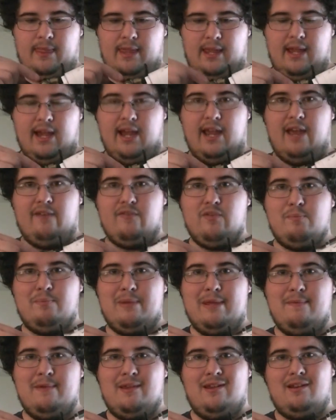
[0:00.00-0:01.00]
I have a
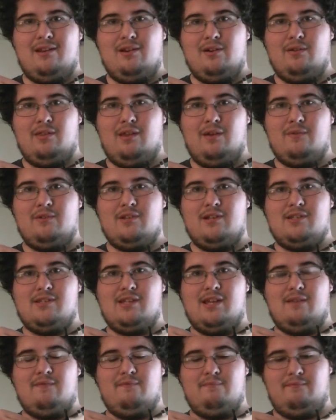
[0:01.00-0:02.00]
BB in here that does
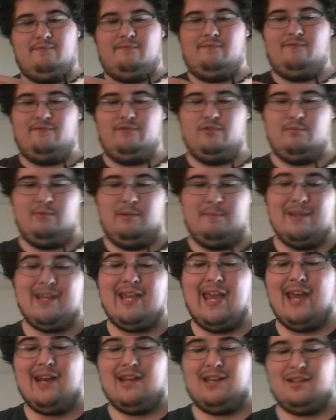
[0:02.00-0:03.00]
that for me
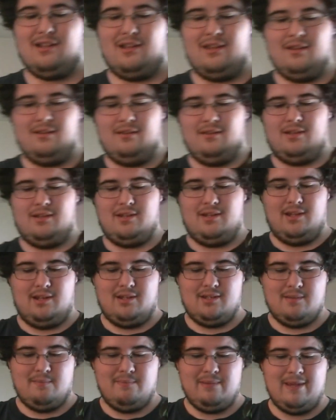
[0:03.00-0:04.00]
mechanically.
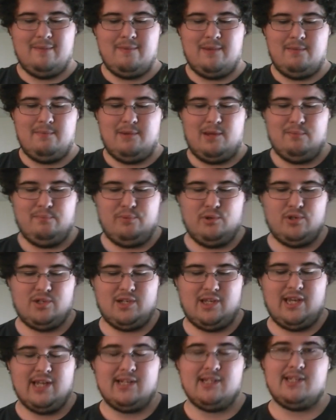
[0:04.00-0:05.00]
It's a BB being pushed
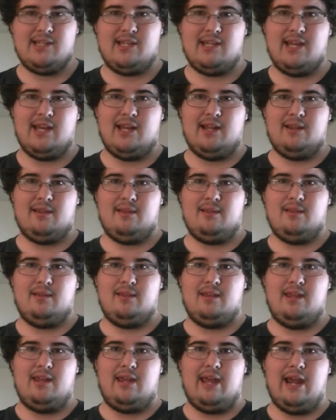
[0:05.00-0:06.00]
against the
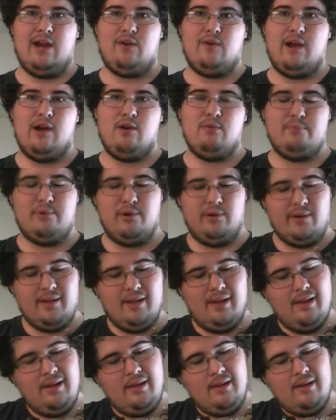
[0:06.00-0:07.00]
air output
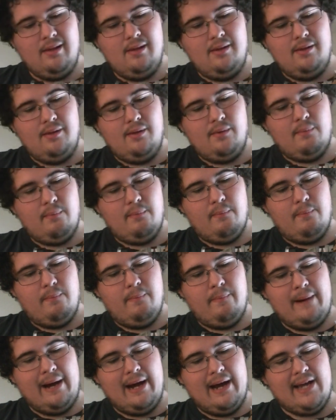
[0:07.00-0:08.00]

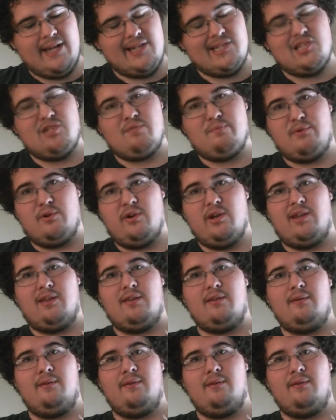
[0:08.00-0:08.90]
by a spring,